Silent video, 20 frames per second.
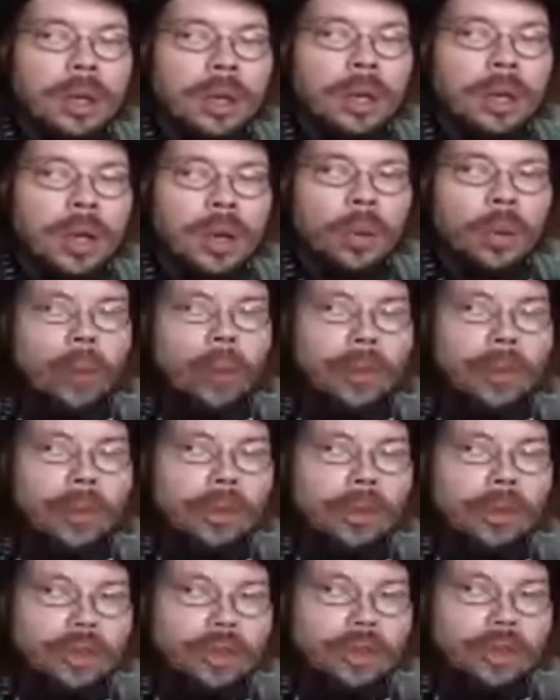Women
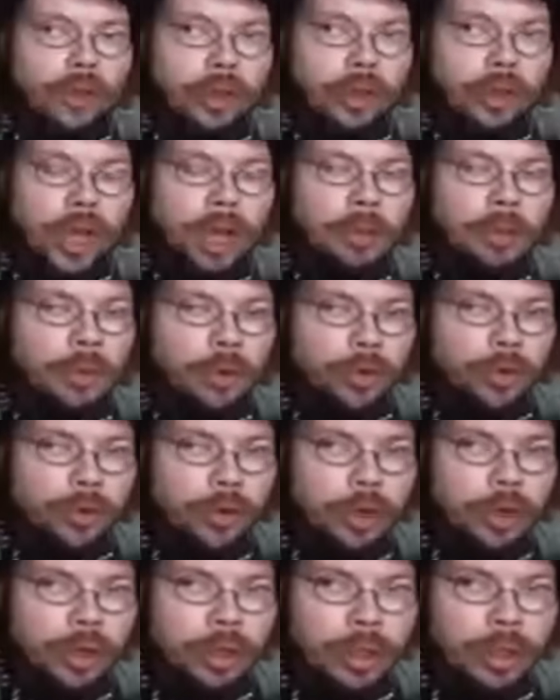are just a lot more
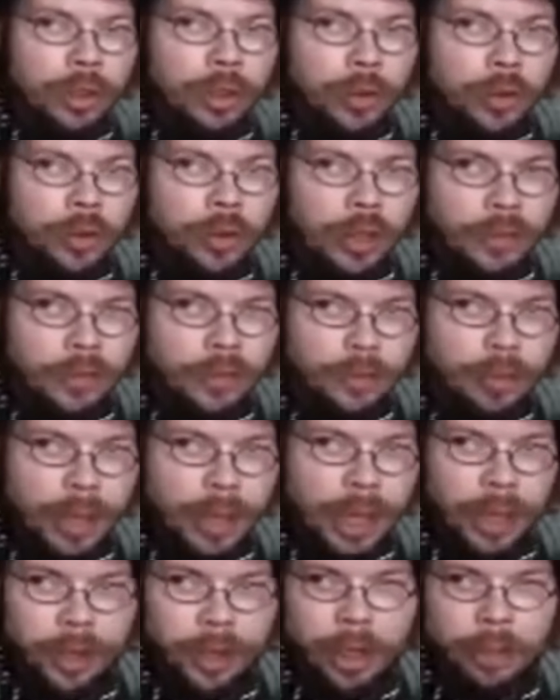seclusive
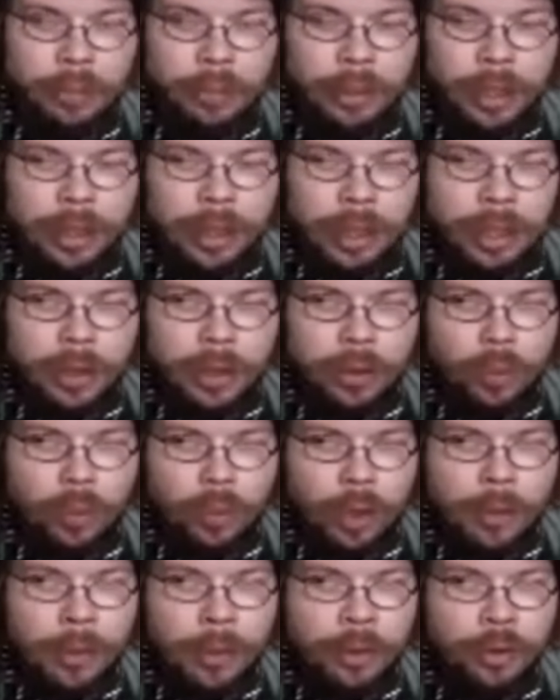about it
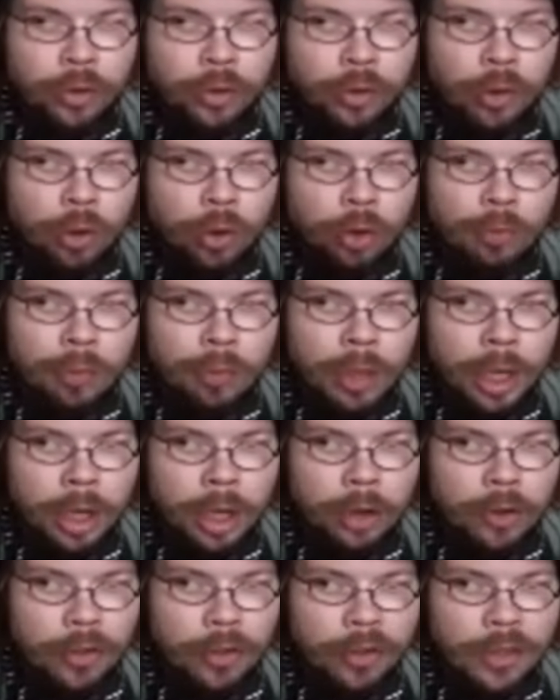because women are told by
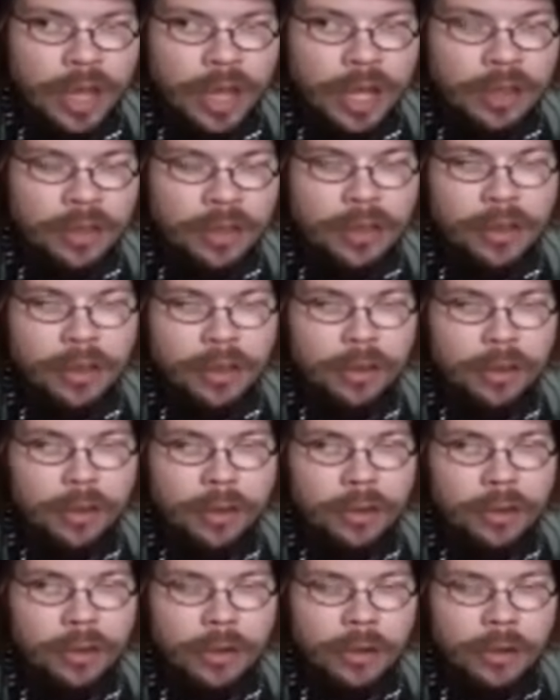our sexist
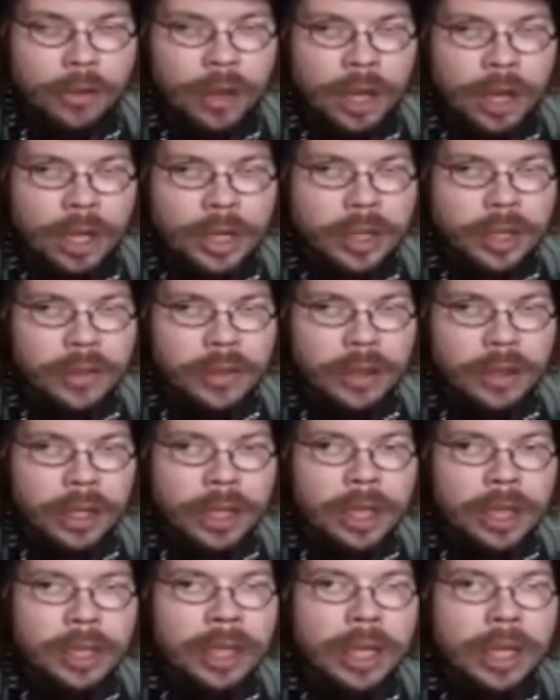
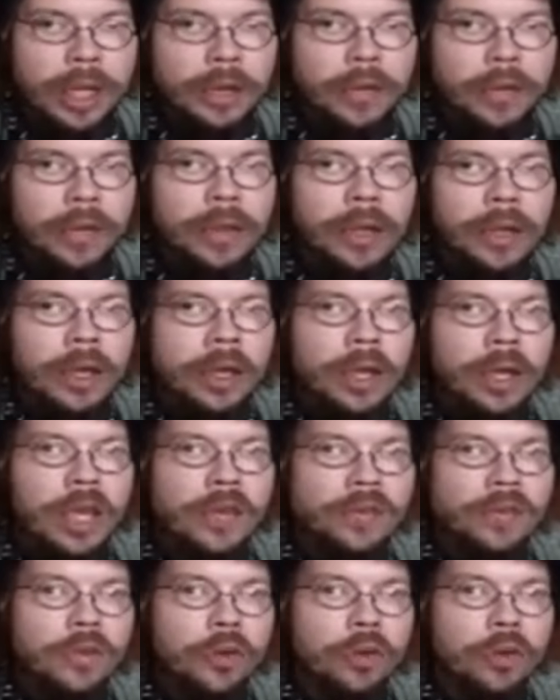society that
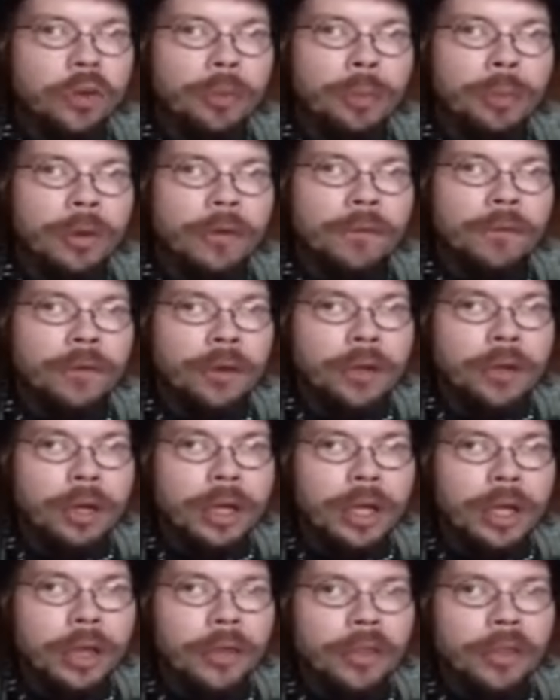if you're as perverted
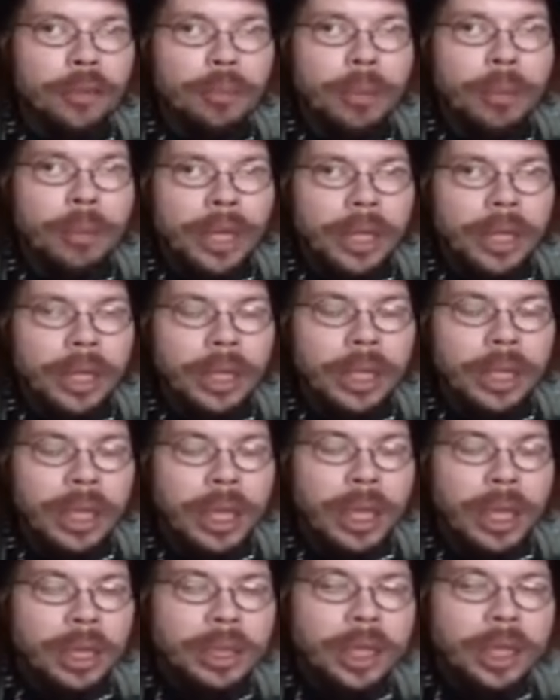as the men,
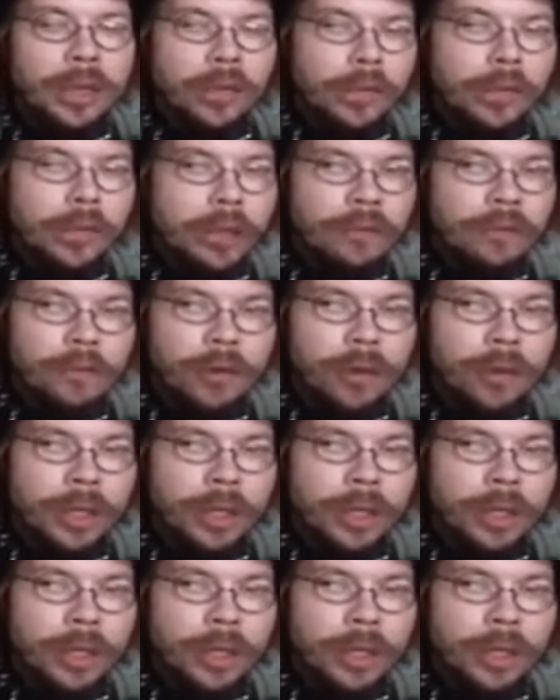that's not very